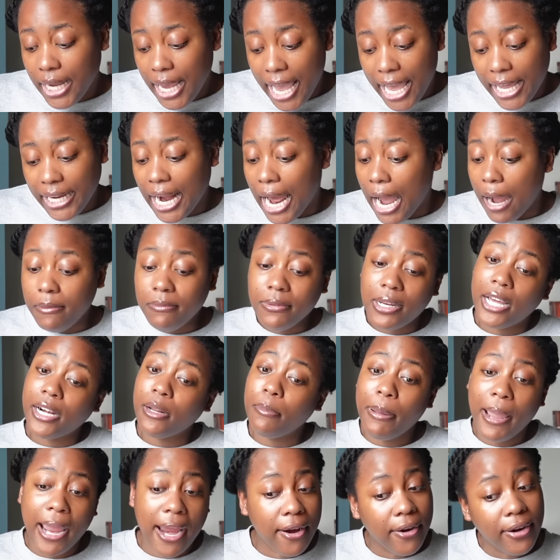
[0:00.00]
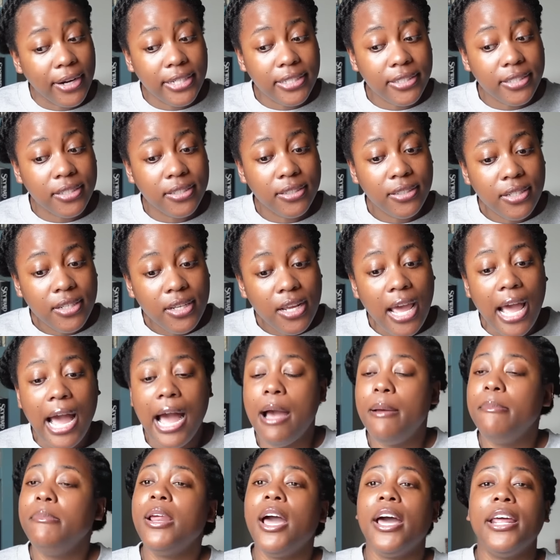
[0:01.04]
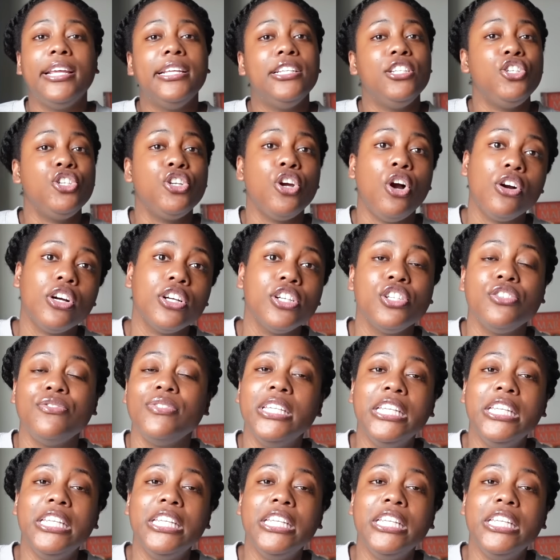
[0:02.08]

and I'm not a parent, I'm not in charge of